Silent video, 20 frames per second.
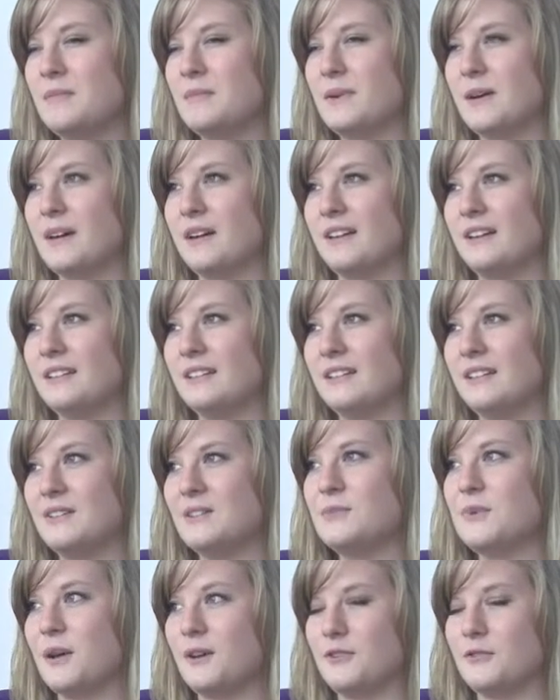but it
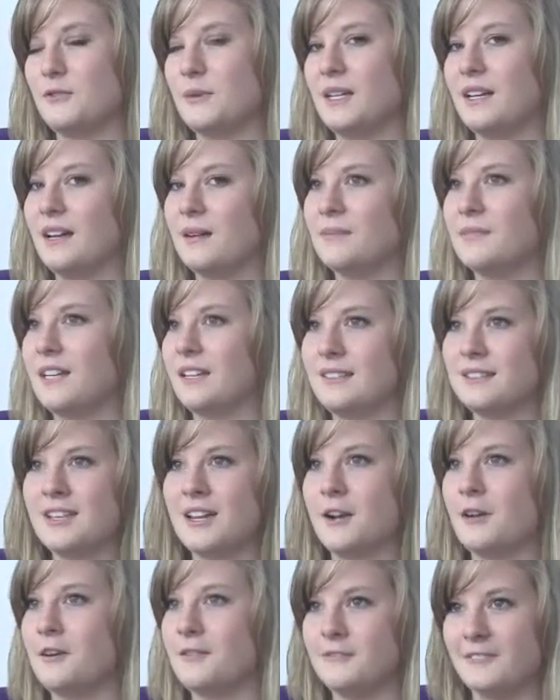was better for me. I'm like
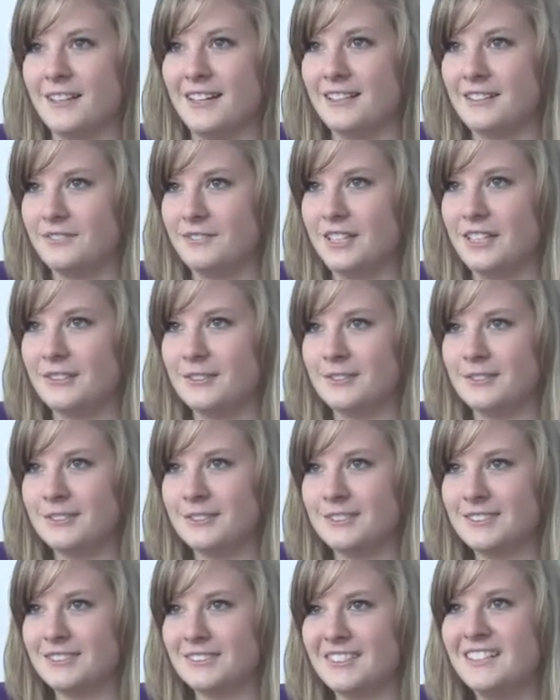terrified of
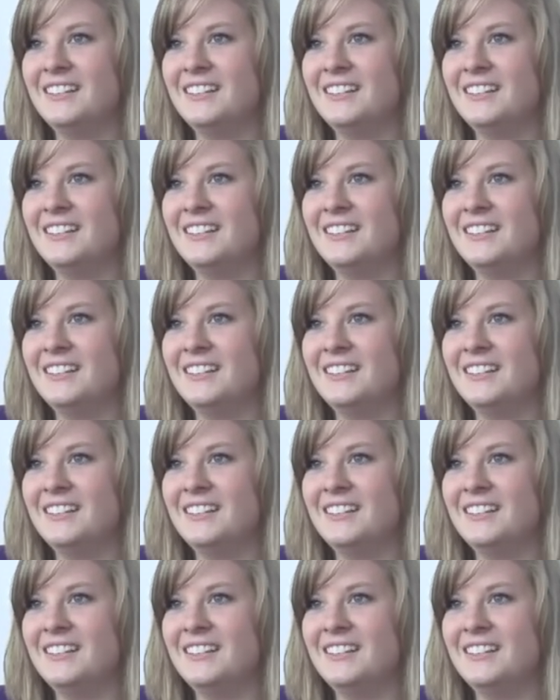needles.